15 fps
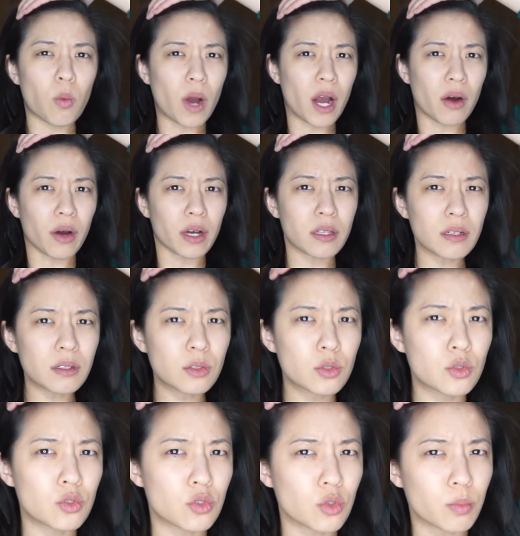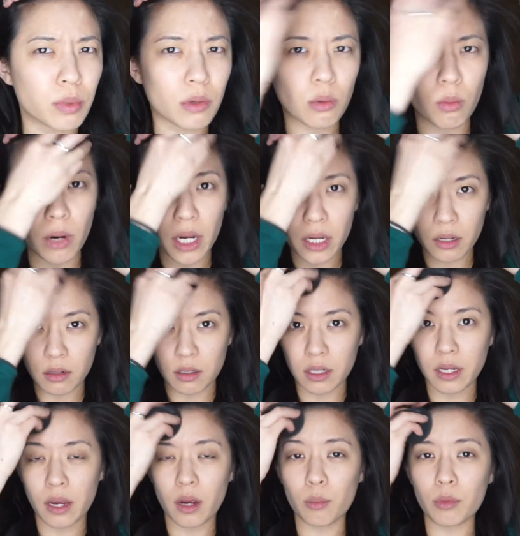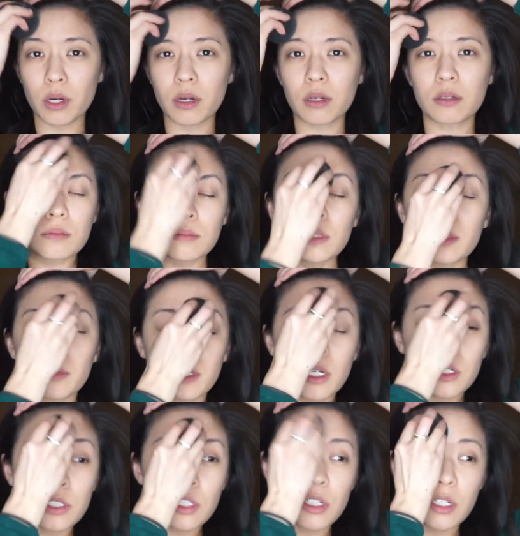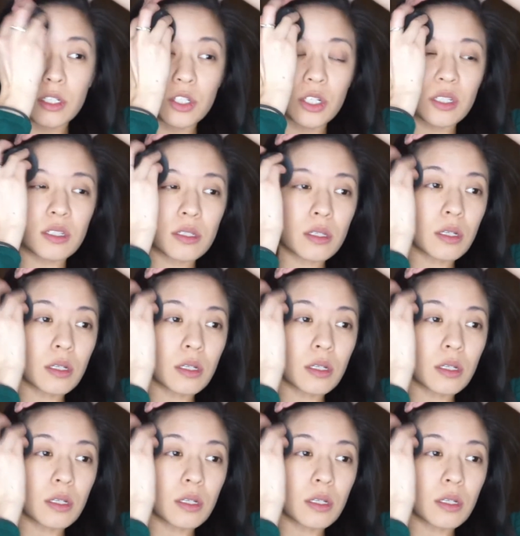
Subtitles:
Wow, I look super white on camera. Maybe I should adjust the